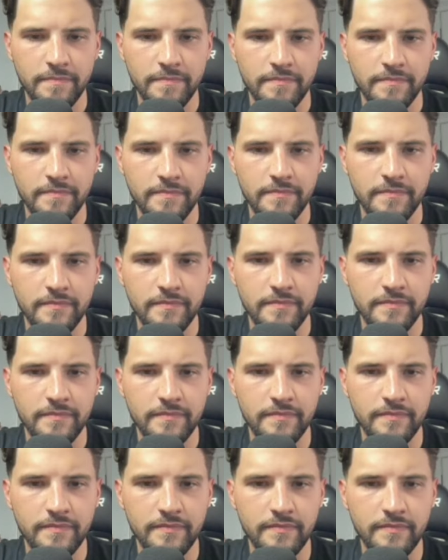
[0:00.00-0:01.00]

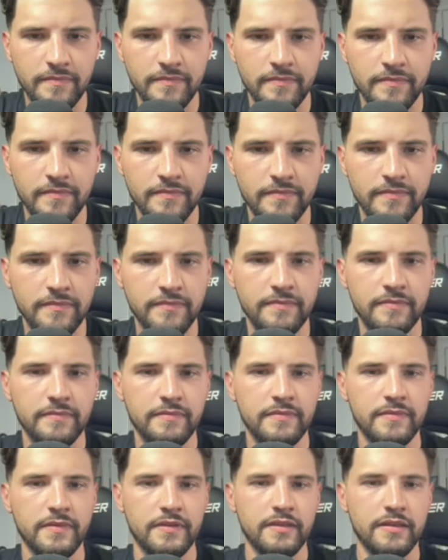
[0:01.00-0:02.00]

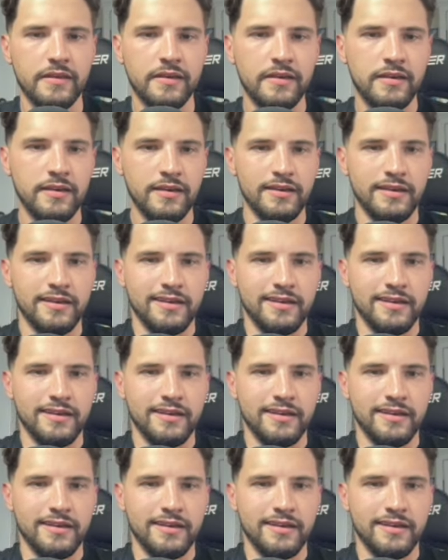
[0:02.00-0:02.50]
The person shown says nothing.